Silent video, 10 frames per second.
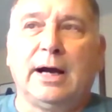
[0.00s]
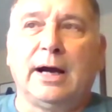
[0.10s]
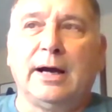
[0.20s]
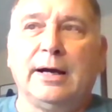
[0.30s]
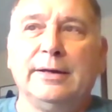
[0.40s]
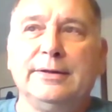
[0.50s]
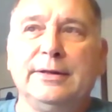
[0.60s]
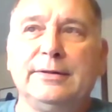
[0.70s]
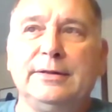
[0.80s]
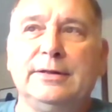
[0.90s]
uh,
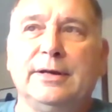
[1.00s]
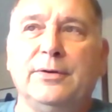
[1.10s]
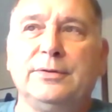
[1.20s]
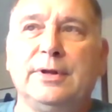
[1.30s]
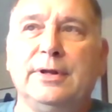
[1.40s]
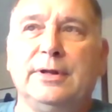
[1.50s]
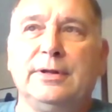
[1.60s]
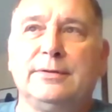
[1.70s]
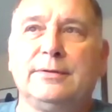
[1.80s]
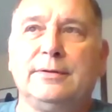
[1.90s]
you know,
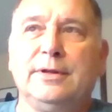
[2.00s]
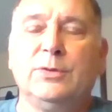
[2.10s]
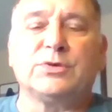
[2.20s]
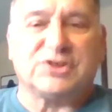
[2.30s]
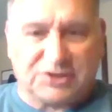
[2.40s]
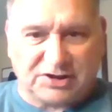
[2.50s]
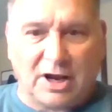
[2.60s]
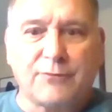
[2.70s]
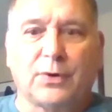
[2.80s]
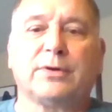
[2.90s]
he was
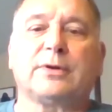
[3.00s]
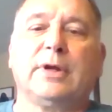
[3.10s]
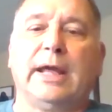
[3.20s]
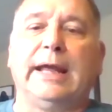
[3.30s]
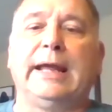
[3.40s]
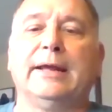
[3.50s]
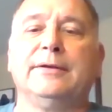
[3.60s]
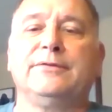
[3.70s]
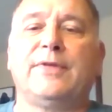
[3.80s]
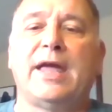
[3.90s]
discovered,
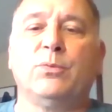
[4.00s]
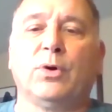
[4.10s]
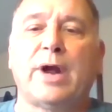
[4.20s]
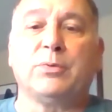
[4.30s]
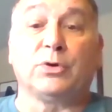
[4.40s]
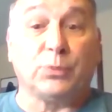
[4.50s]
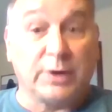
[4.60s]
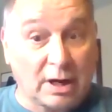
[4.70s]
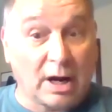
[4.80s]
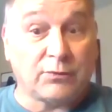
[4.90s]
and they were able to
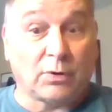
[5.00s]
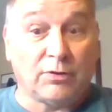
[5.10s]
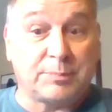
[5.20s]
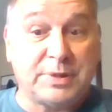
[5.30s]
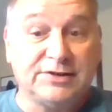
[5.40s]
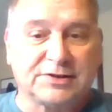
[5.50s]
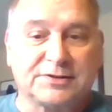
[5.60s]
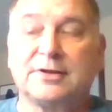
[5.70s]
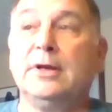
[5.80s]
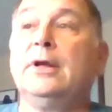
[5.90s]
recover all the
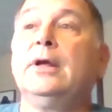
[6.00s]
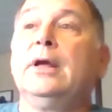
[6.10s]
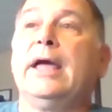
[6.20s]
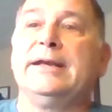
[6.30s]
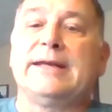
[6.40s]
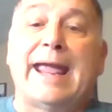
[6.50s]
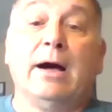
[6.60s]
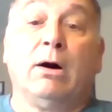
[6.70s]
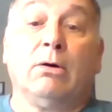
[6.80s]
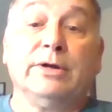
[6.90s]
pieces. And
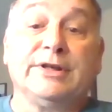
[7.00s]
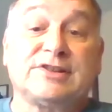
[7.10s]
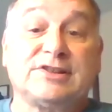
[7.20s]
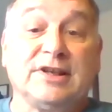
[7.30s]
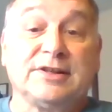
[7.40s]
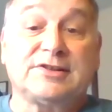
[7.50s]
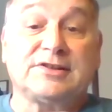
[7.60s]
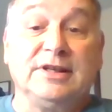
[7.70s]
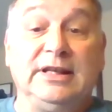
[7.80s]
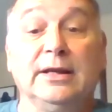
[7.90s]
now it
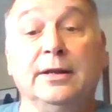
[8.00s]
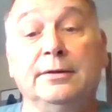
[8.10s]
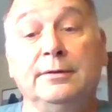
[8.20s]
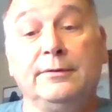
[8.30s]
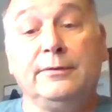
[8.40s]
sits in